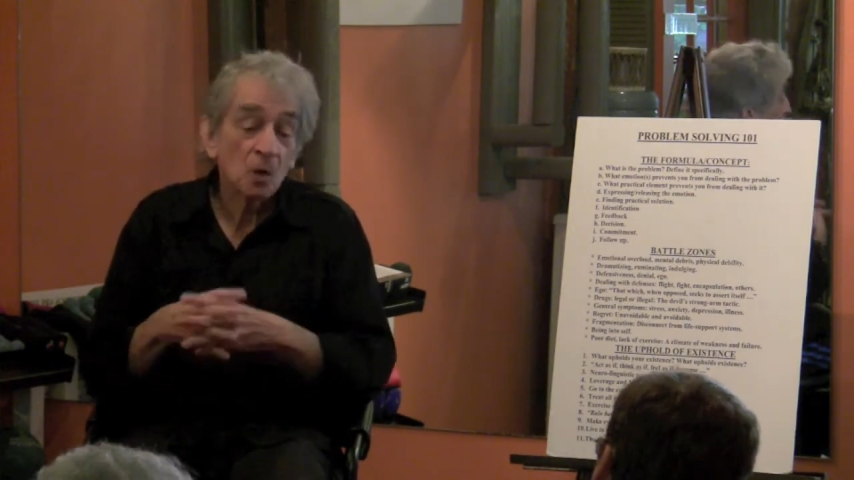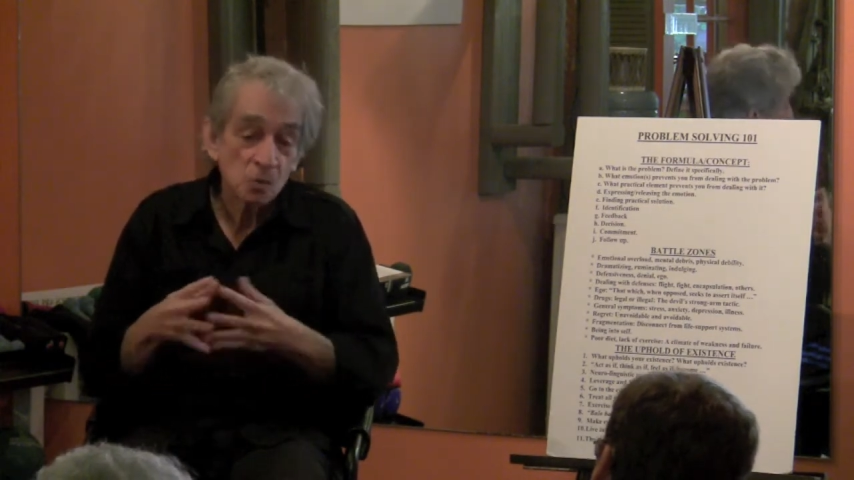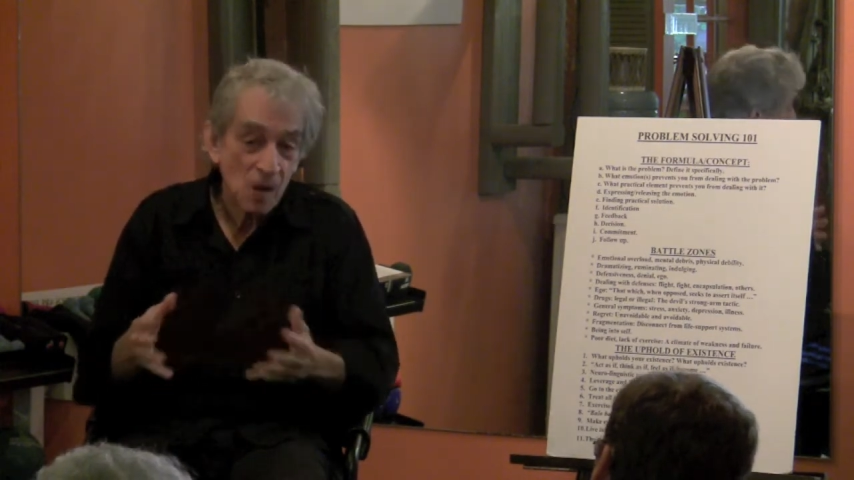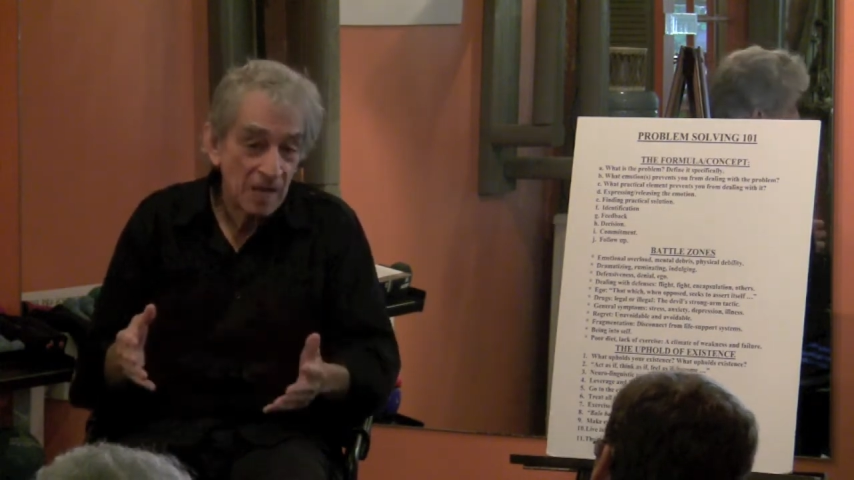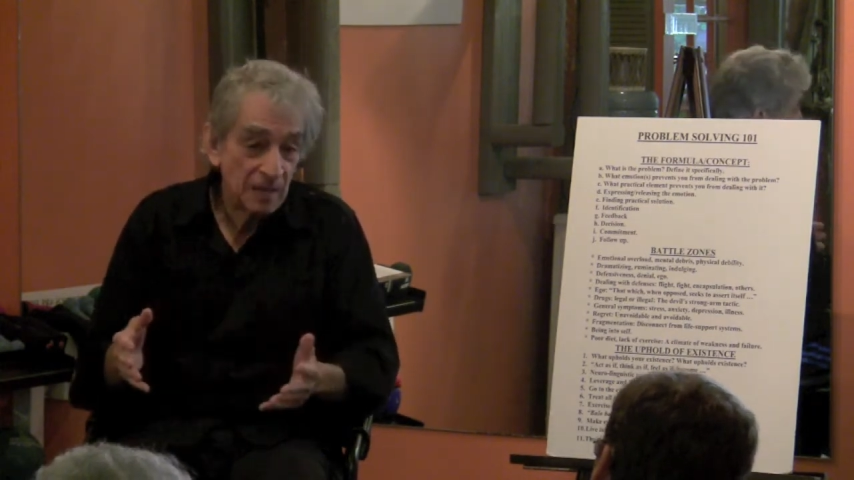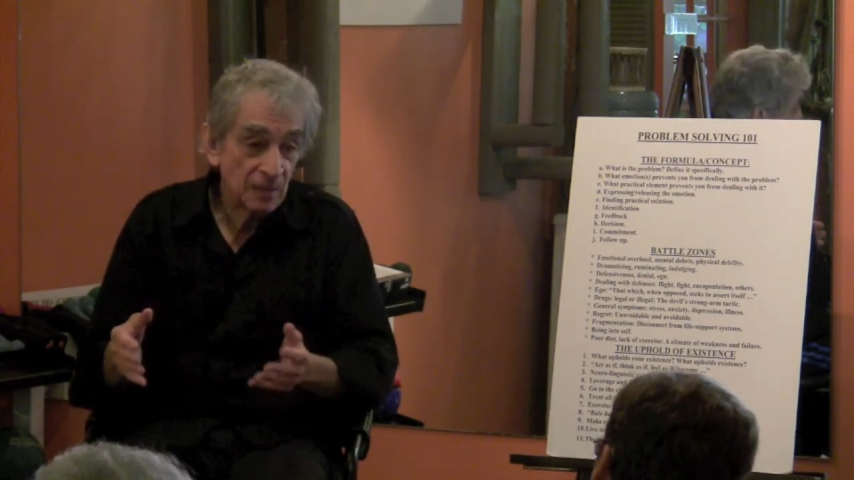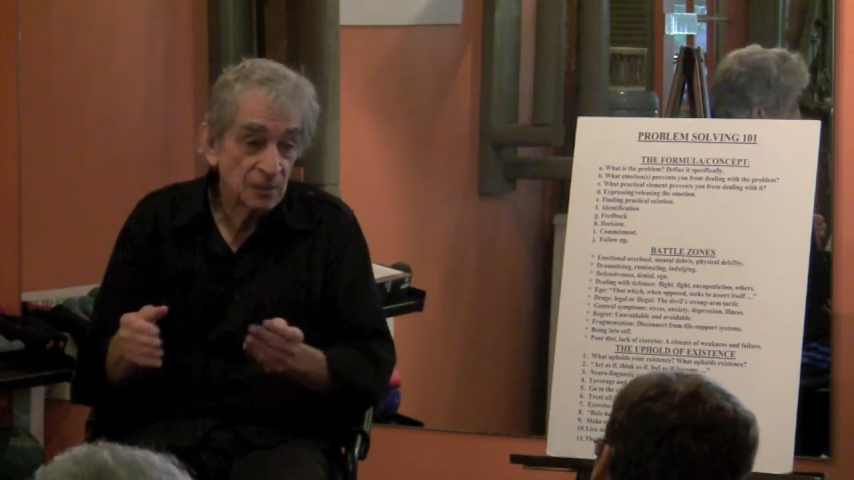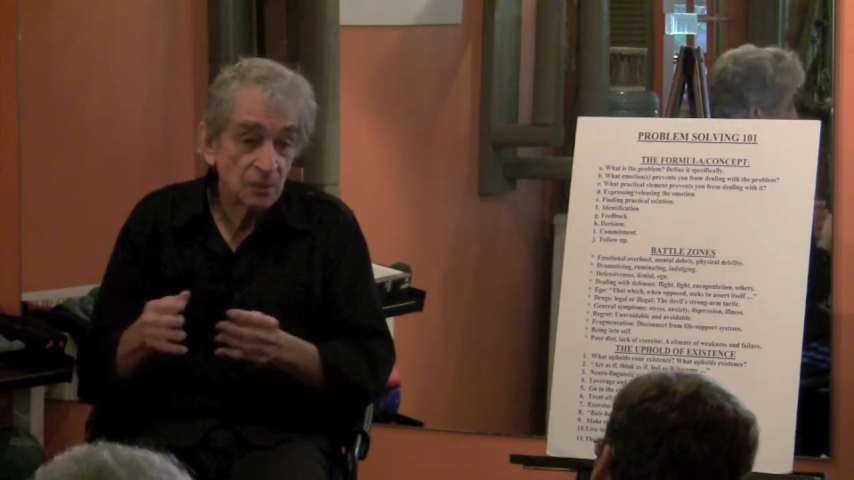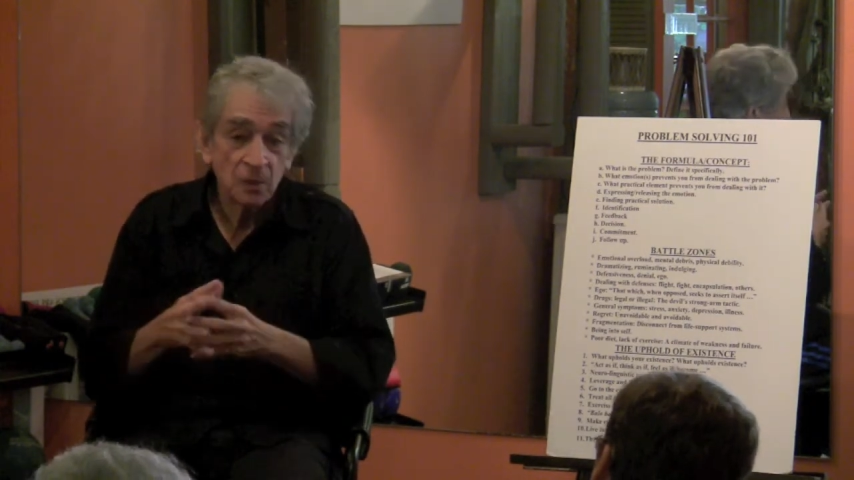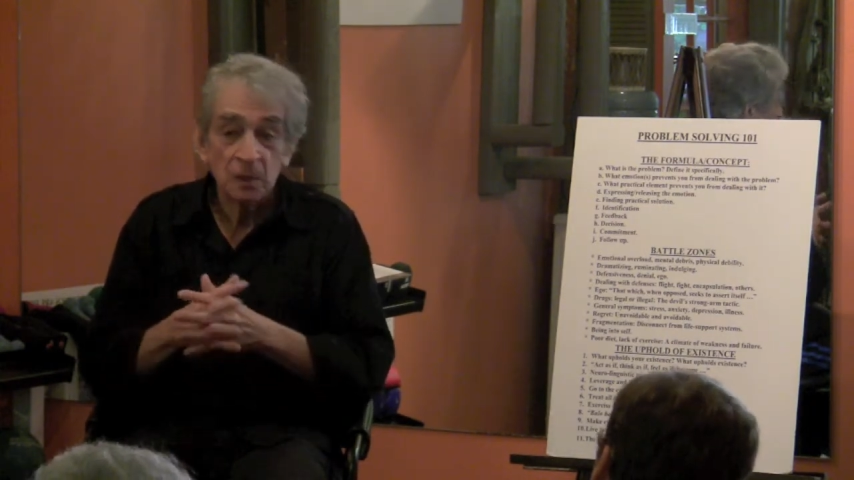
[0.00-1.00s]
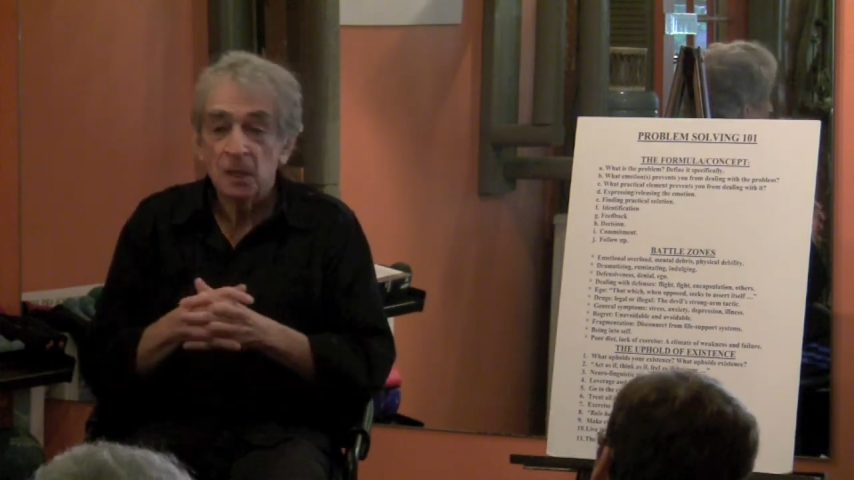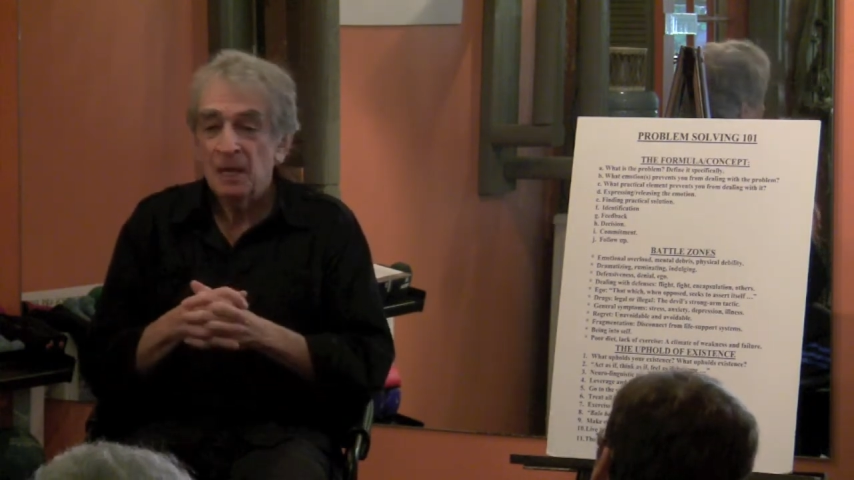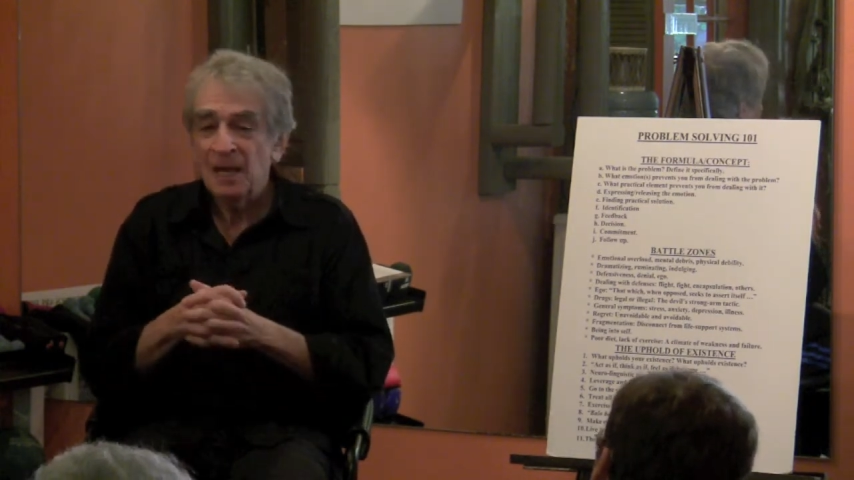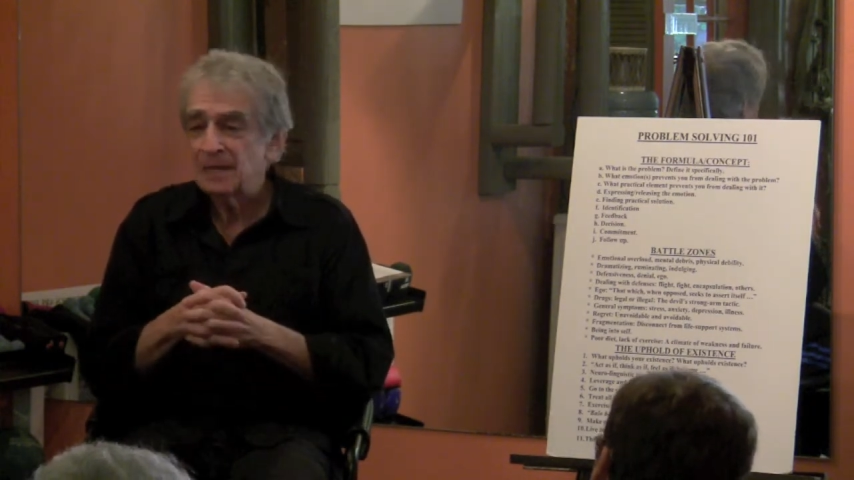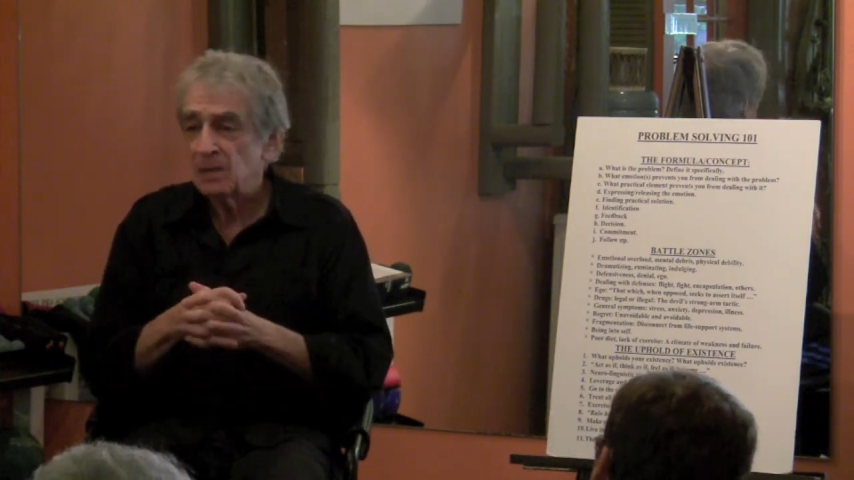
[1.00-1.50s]
a raise or
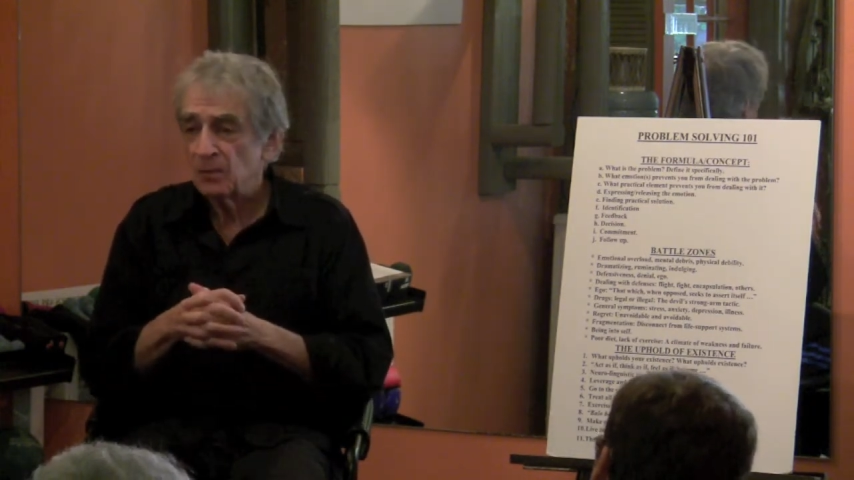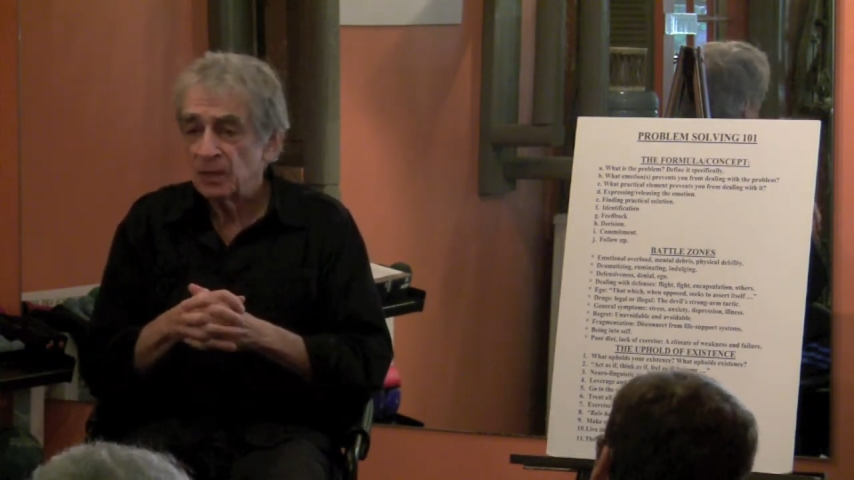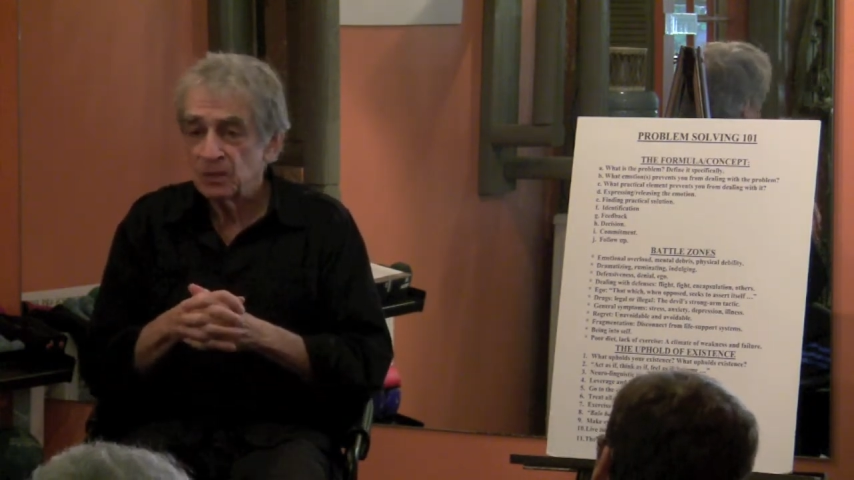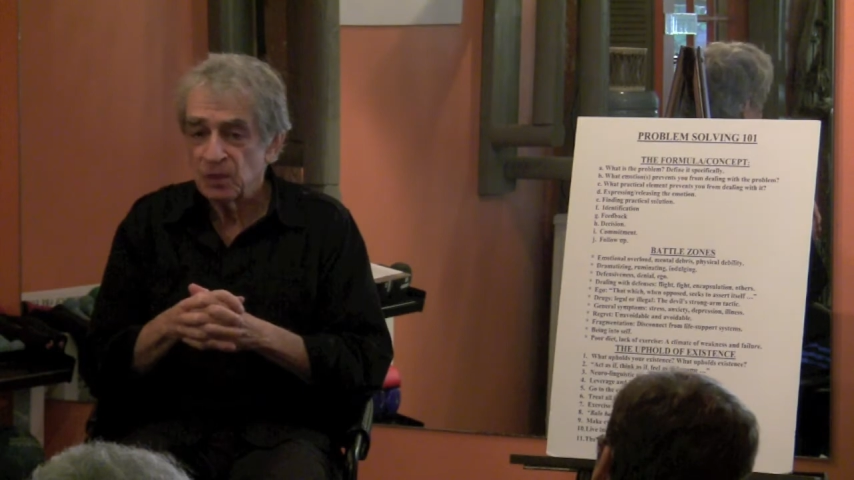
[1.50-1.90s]
anything.